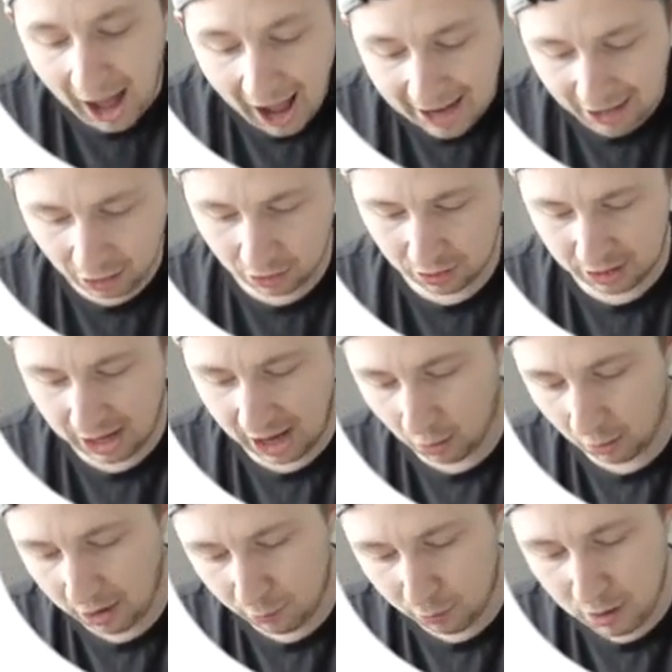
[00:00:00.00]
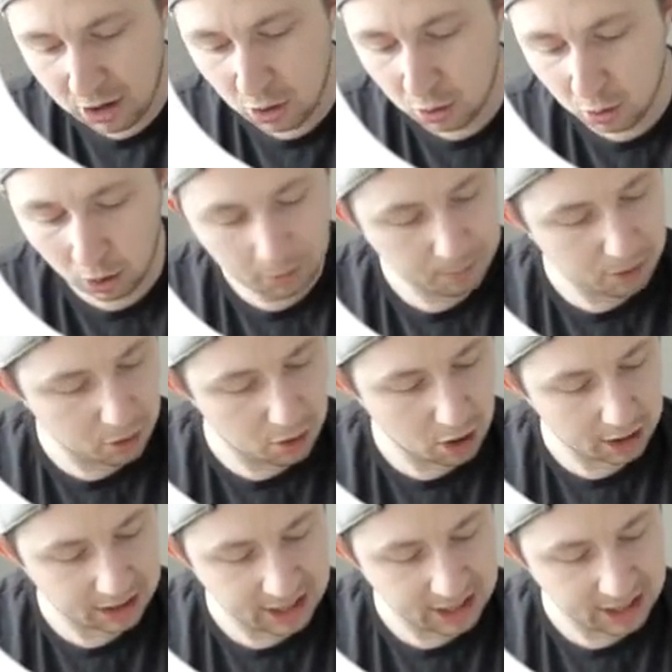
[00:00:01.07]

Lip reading: Iron. Now, if we go to our periodic